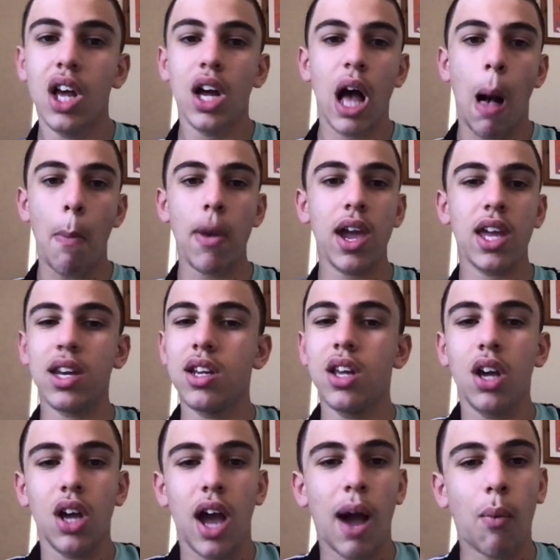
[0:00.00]
I mean,
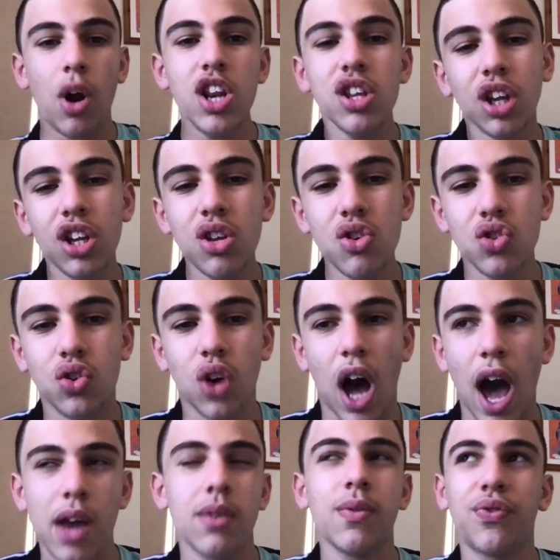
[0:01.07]
when are you going to use
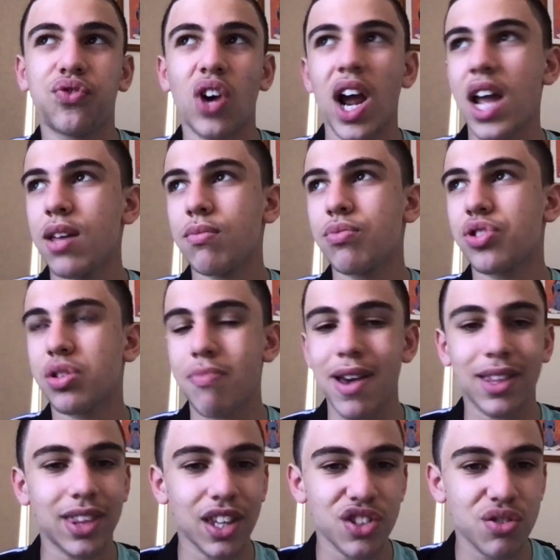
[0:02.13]
item frames to make
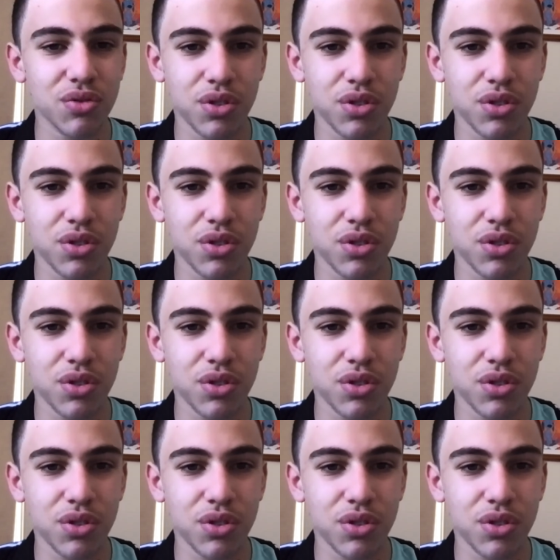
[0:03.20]
things